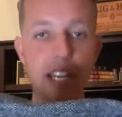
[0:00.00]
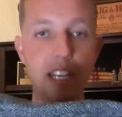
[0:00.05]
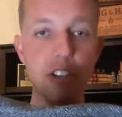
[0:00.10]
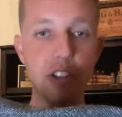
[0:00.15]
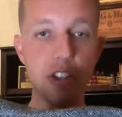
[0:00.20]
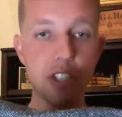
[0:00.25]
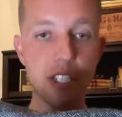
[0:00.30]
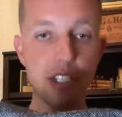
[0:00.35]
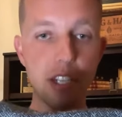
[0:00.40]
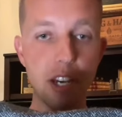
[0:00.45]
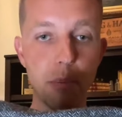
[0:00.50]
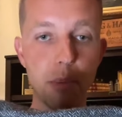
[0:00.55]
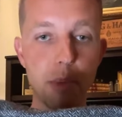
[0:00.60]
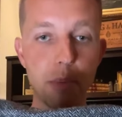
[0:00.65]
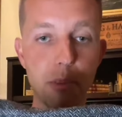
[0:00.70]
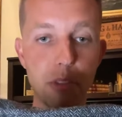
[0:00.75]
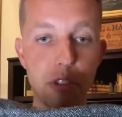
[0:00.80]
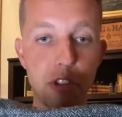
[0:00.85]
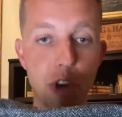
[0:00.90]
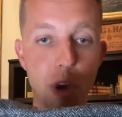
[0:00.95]
I usually tell
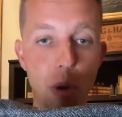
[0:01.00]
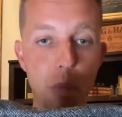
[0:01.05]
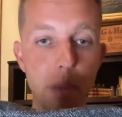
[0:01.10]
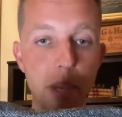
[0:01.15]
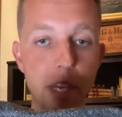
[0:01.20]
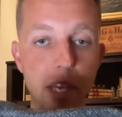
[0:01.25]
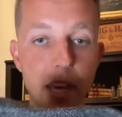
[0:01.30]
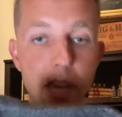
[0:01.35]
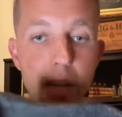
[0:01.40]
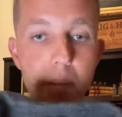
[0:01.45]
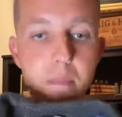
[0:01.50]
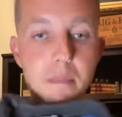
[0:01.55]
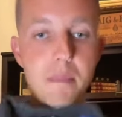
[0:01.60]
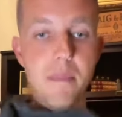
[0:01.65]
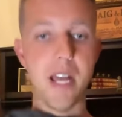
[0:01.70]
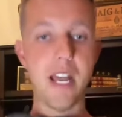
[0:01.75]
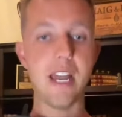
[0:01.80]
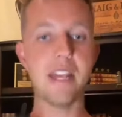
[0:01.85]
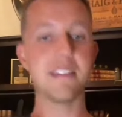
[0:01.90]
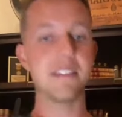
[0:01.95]
people don't pick up.
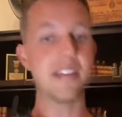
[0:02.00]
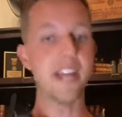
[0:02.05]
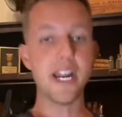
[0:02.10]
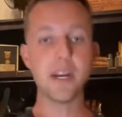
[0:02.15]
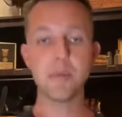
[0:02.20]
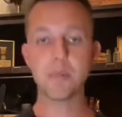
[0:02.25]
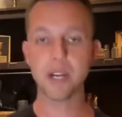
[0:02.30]
It's not a